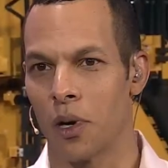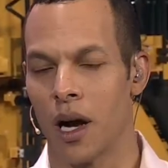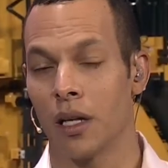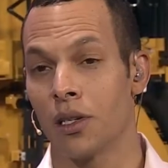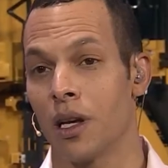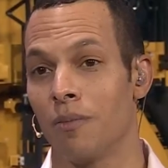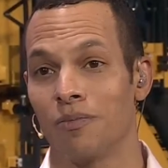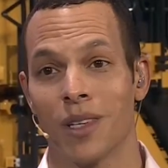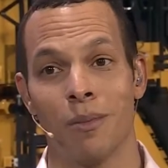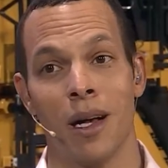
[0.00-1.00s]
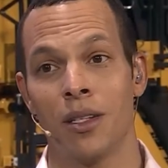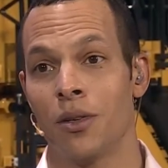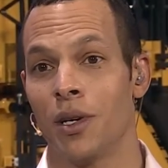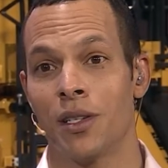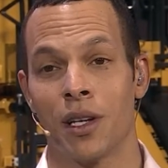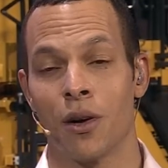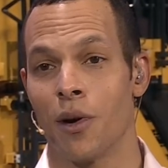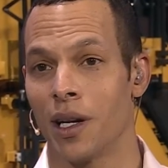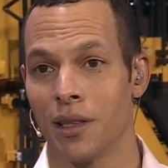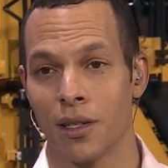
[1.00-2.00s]
concept, Komatsu isn't
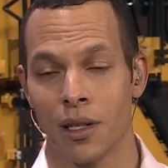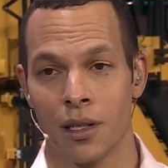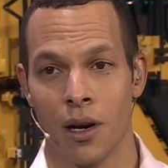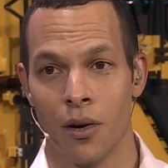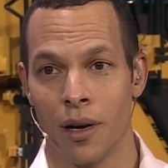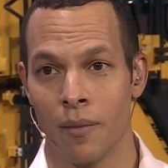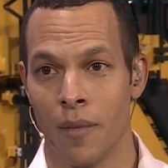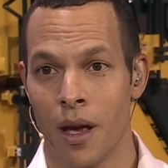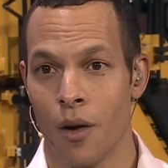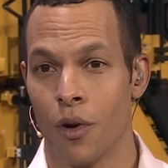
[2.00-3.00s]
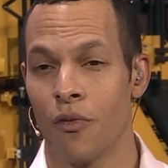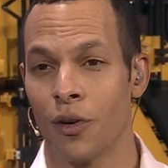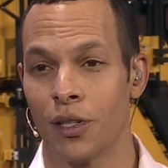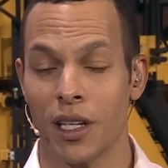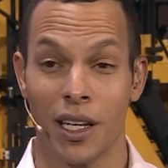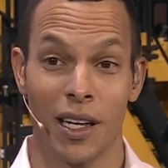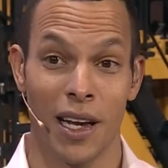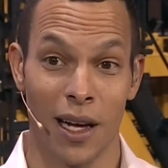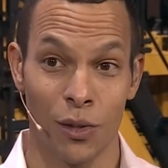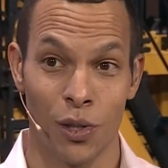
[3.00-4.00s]
going at this alone. We've recently
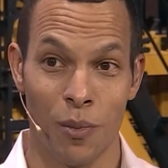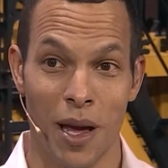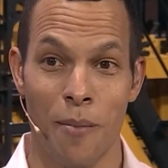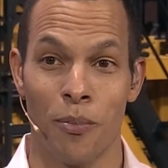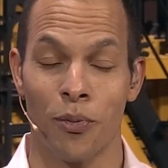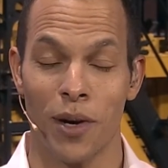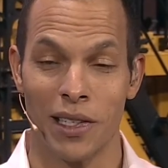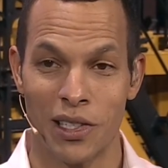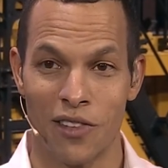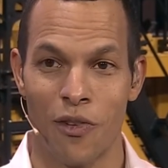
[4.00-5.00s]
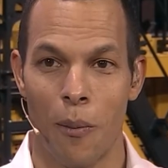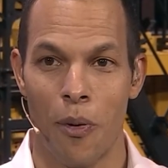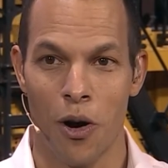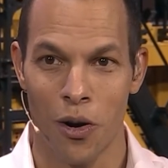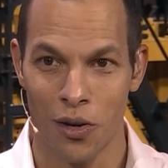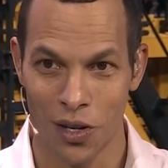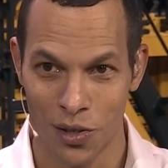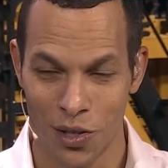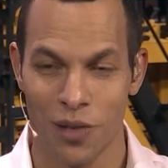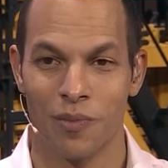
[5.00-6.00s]
announced some impressive
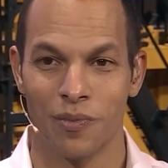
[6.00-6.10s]
partners.